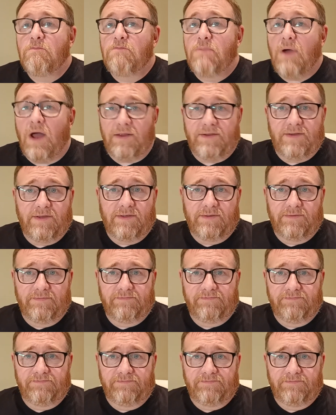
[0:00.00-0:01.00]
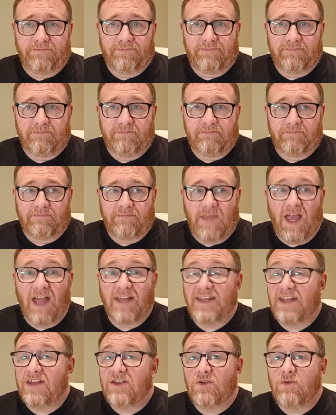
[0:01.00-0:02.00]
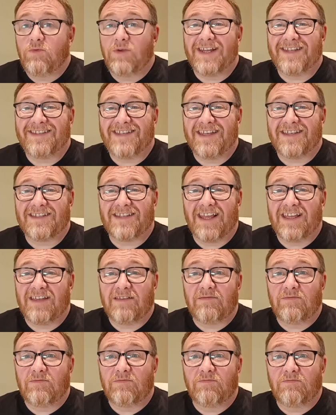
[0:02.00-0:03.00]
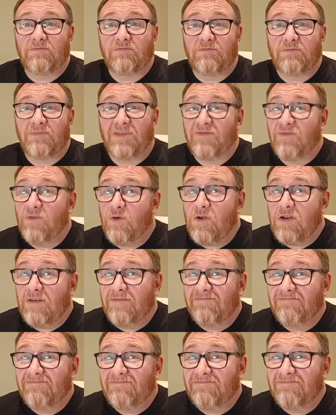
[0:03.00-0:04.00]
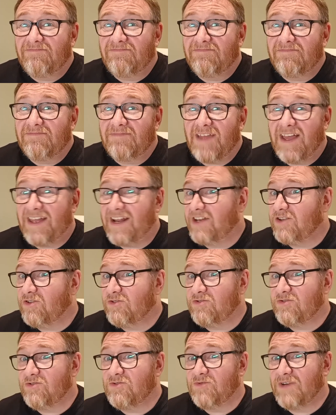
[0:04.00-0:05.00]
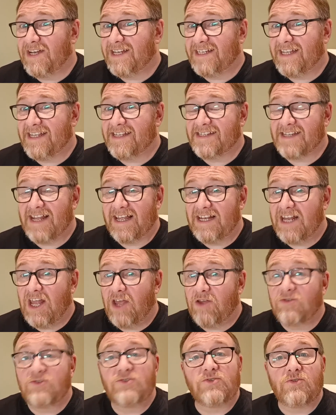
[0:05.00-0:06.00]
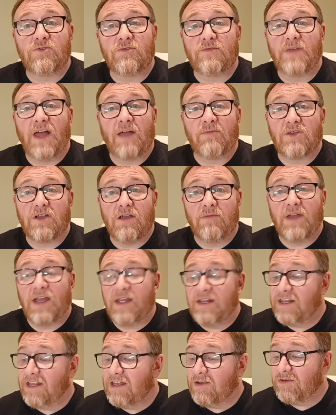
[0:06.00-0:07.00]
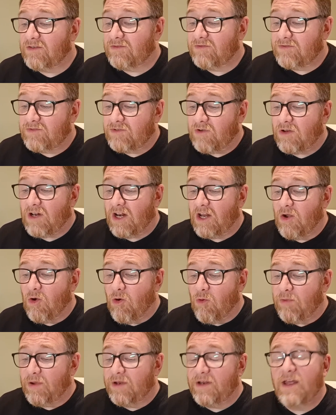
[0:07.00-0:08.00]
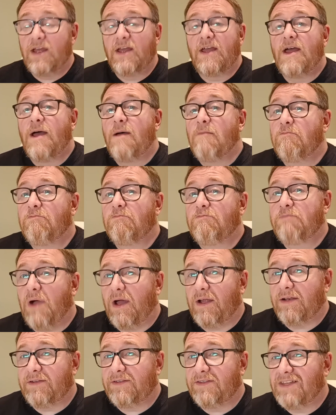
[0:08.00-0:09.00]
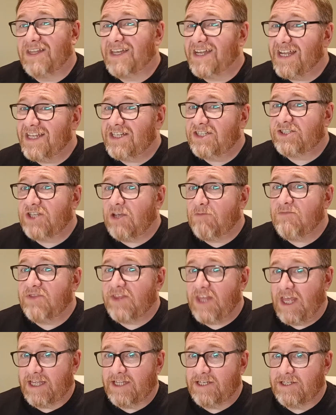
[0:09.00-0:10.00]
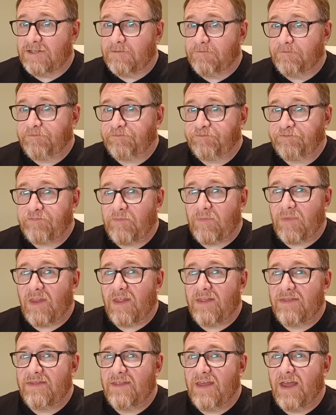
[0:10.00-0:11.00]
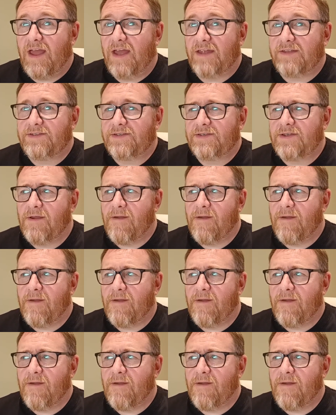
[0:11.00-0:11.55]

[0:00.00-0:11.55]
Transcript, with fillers: But I didn't know what it tastes like before, and I don't know what it tastes like now. So I'm coming in here totally open, but there is some things that